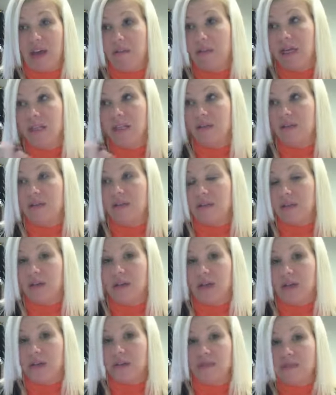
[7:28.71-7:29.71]
It means
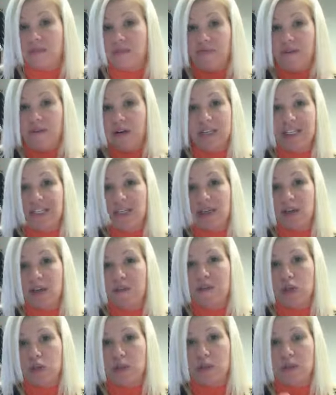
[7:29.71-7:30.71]
he's very
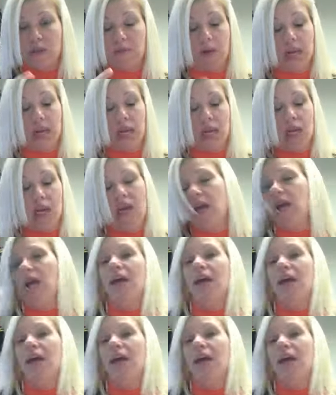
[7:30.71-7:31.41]
selfish with money.